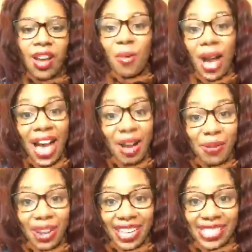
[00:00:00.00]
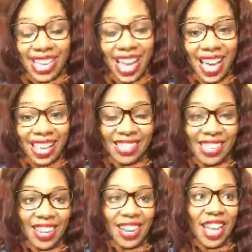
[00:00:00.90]
Wow, praise God,
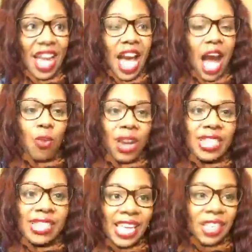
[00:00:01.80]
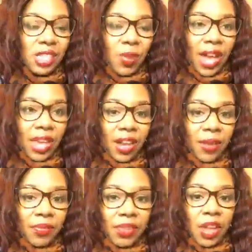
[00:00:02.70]
sir. I want to say this right here.